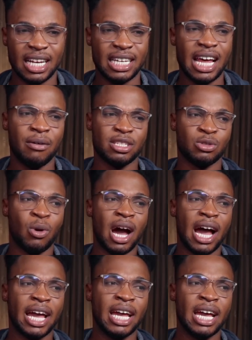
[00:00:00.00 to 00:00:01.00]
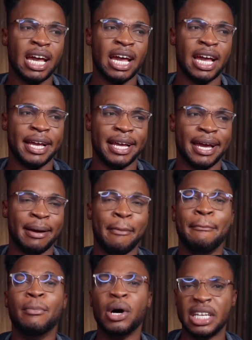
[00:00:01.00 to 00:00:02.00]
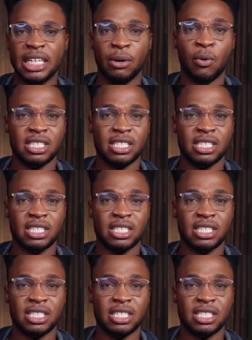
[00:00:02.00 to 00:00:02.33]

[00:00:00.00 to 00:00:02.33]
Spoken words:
and that was why money